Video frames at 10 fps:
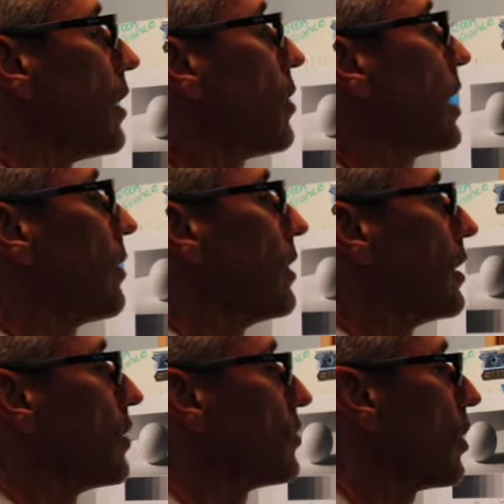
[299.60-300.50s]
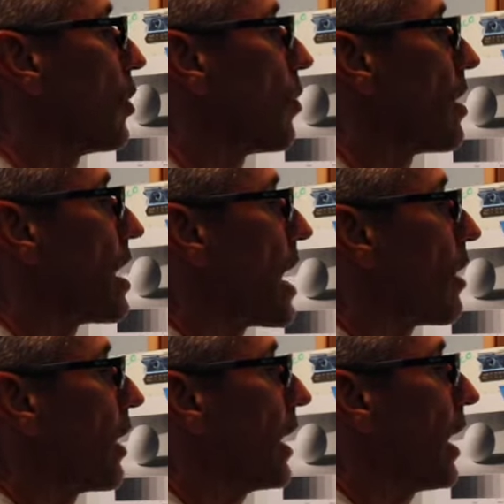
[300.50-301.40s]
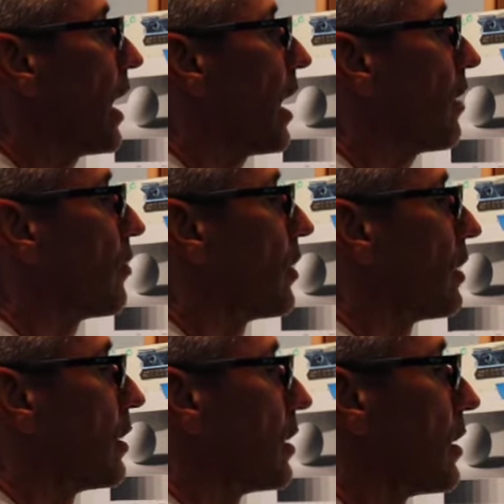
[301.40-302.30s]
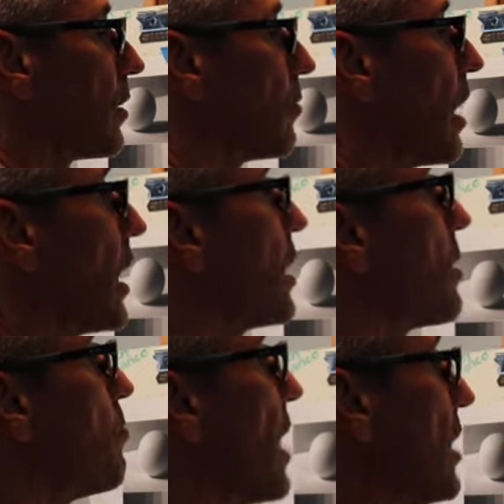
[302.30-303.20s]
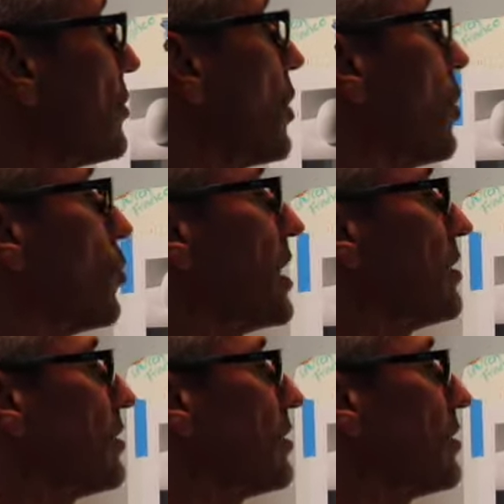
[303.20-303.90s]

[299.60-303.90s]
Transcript: Okay, so now I have my base coat. We can